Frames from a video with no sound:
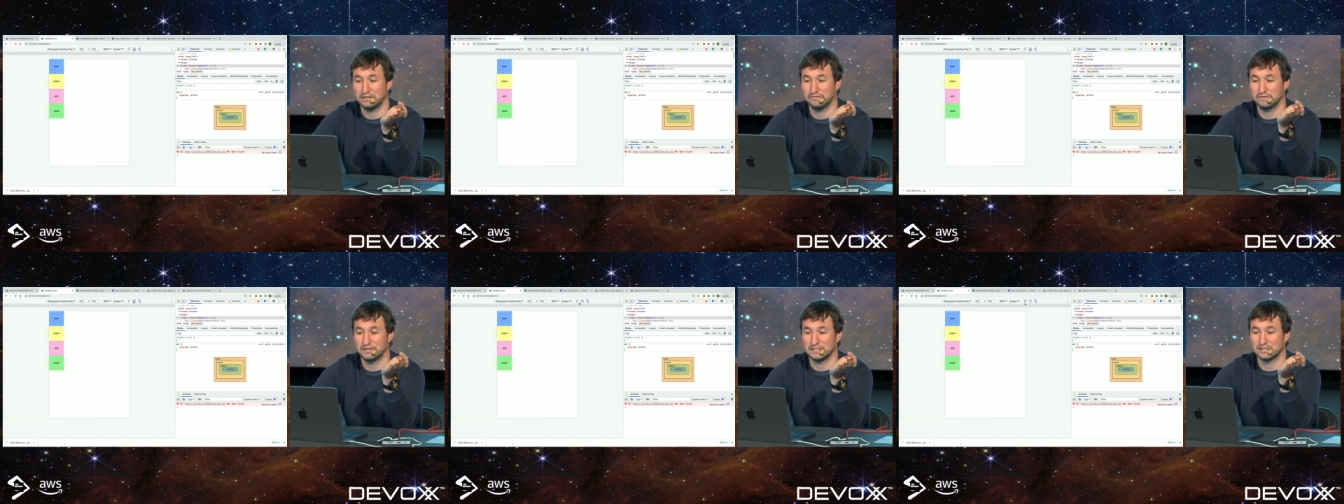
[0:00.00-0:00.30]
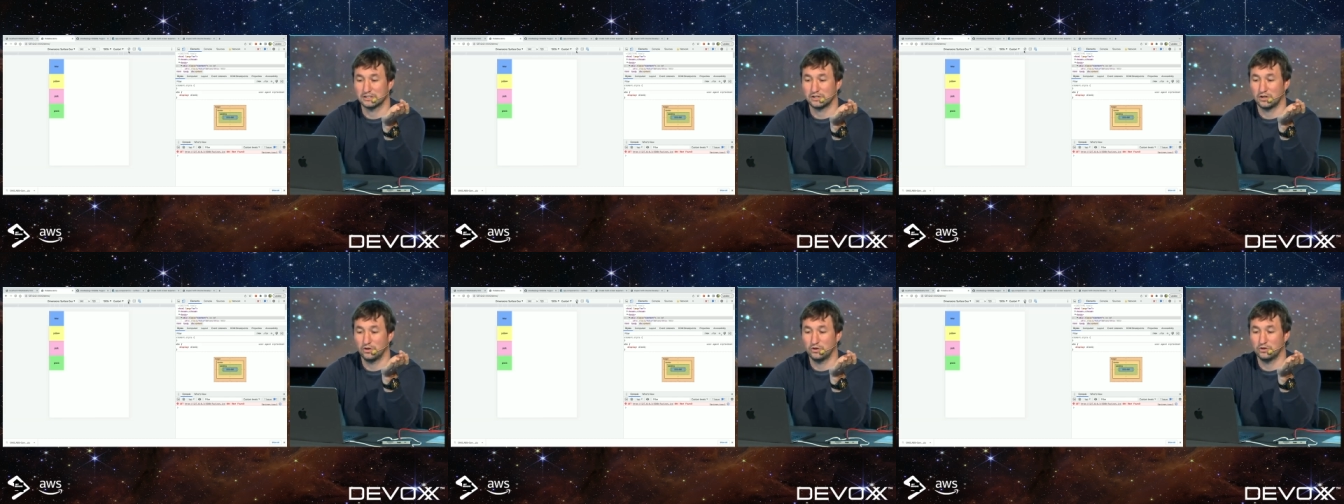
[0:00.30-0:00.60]
if
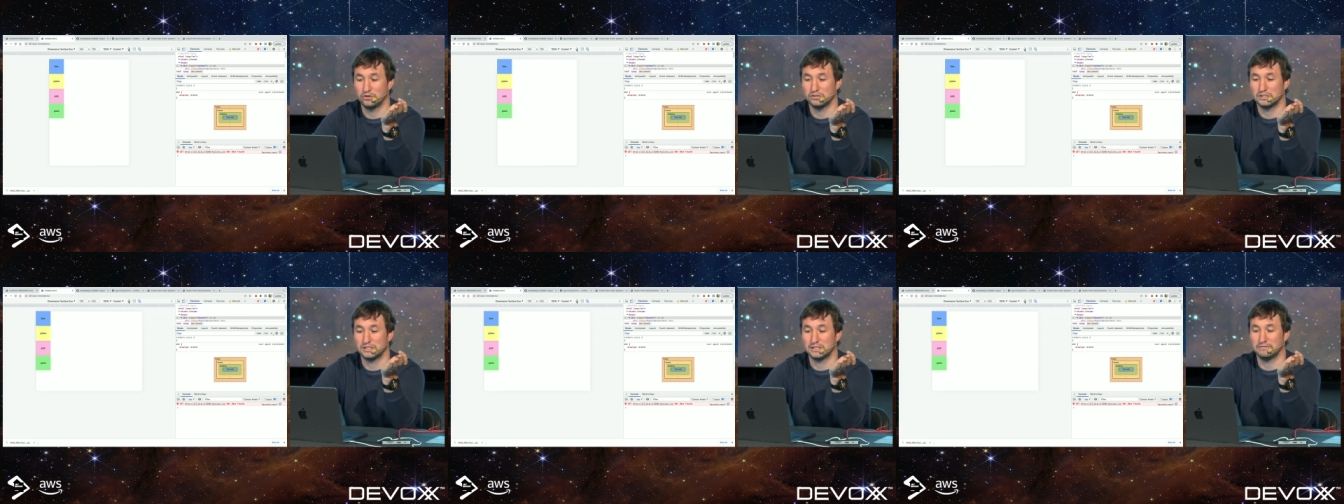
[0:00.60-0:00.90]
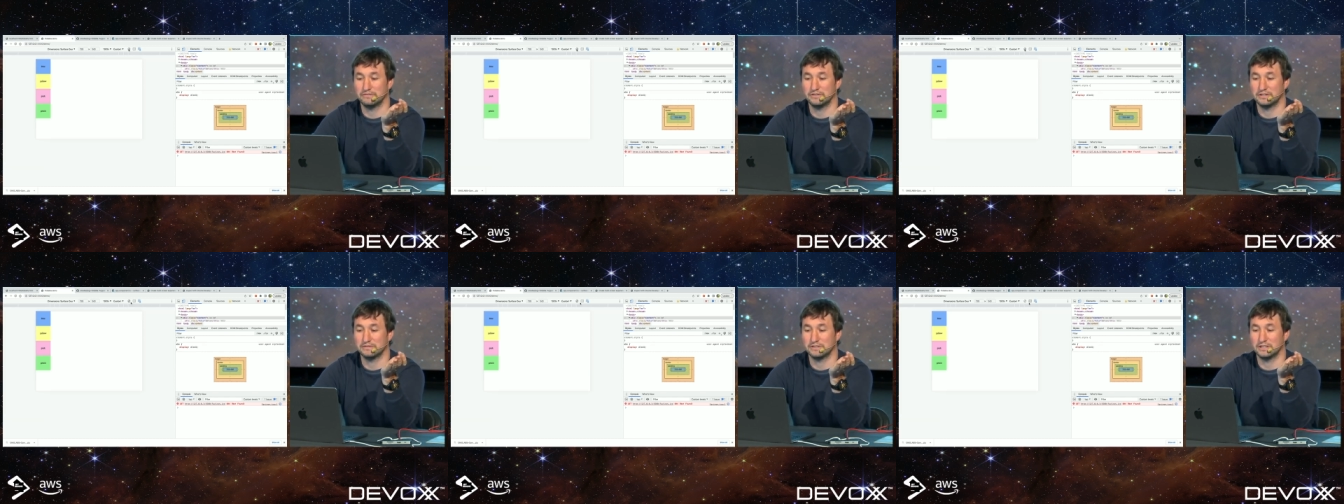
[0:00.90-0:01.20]
it's closed,
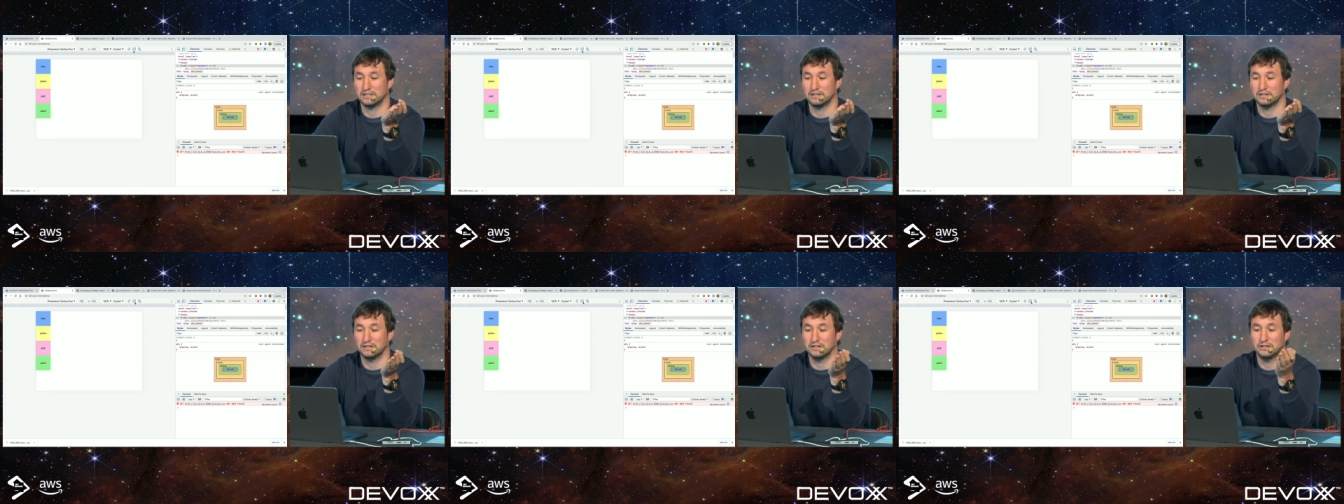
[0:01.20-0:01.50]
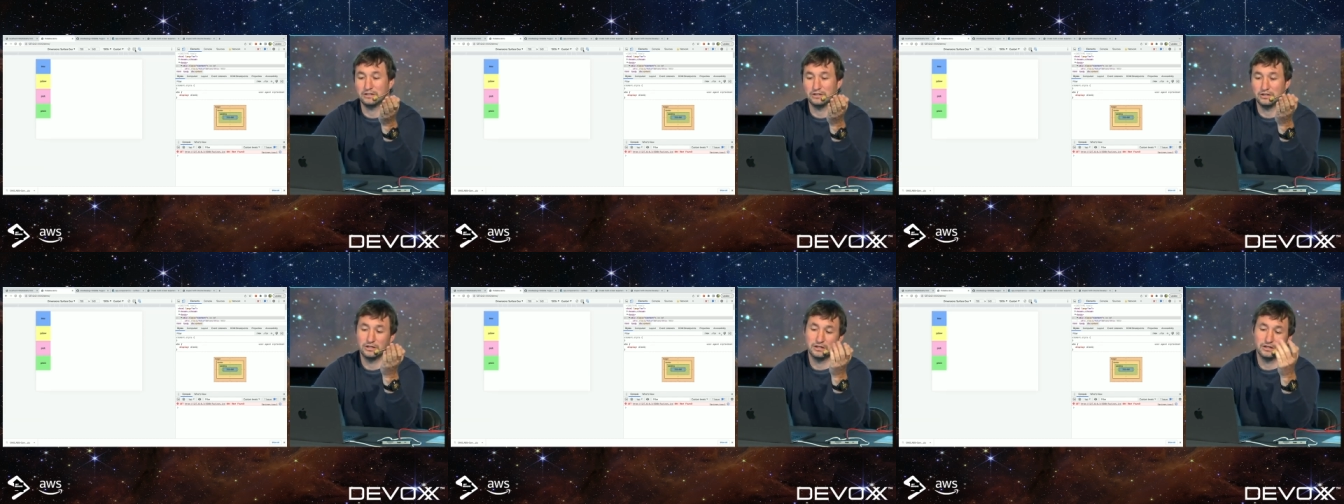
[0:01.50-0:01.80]
if it's
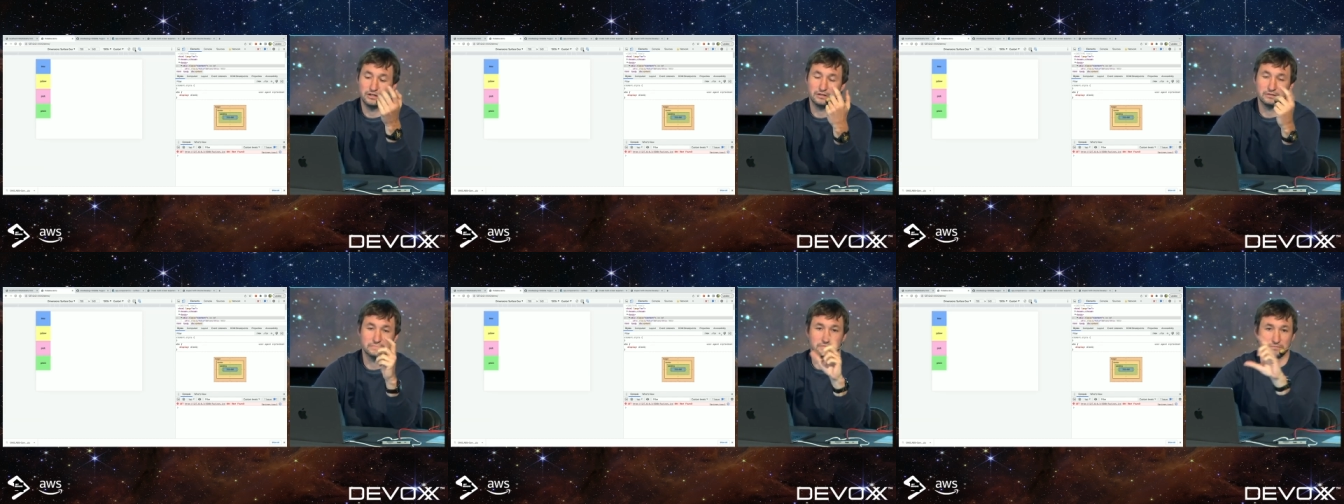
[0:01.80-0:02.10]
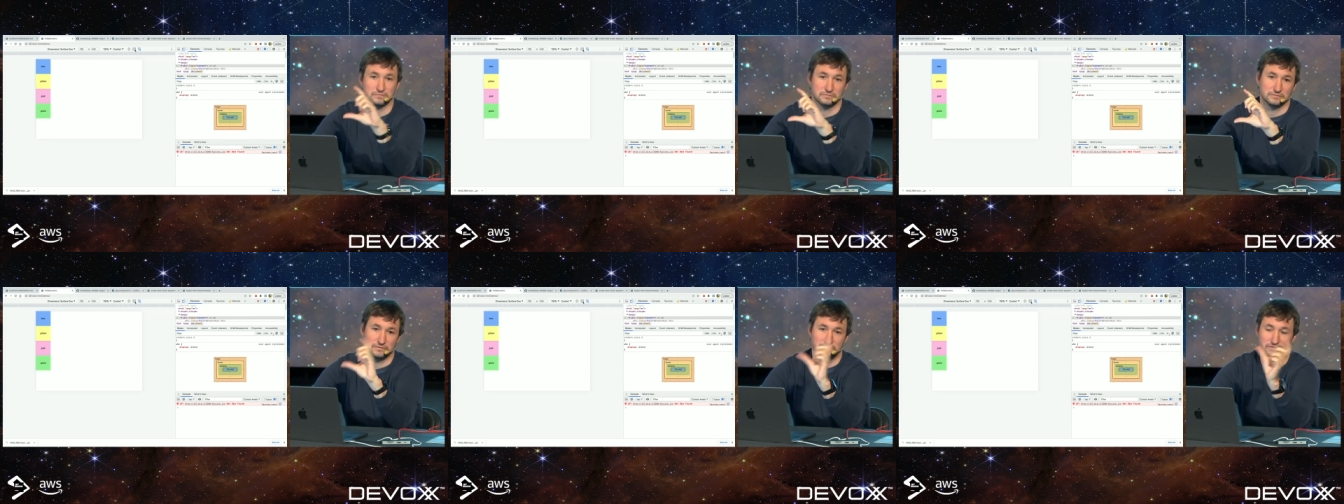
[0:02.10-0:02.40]
uh, um,